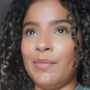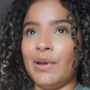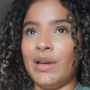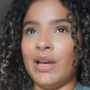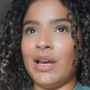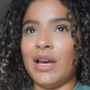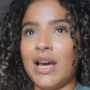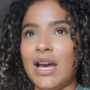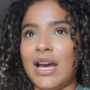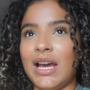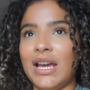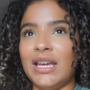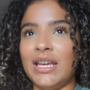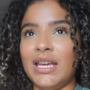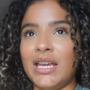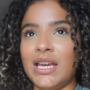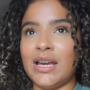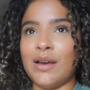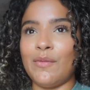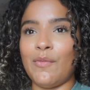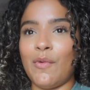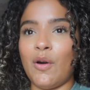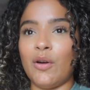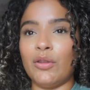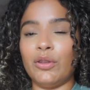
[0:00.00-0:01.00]
but I
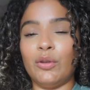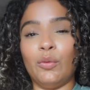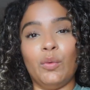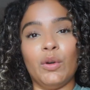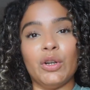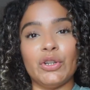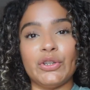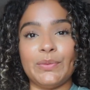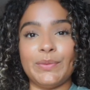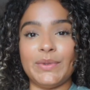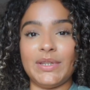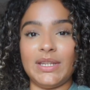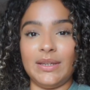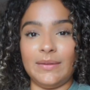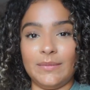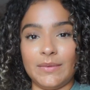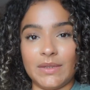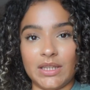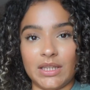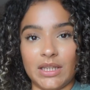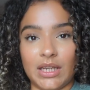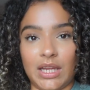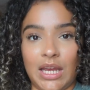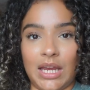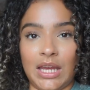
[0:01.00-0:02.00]
am on the worship team
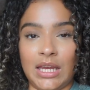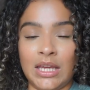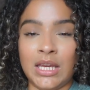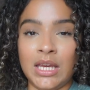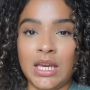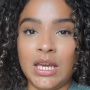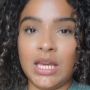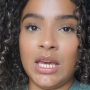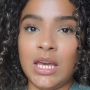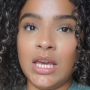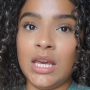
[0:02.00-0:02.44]
tonight.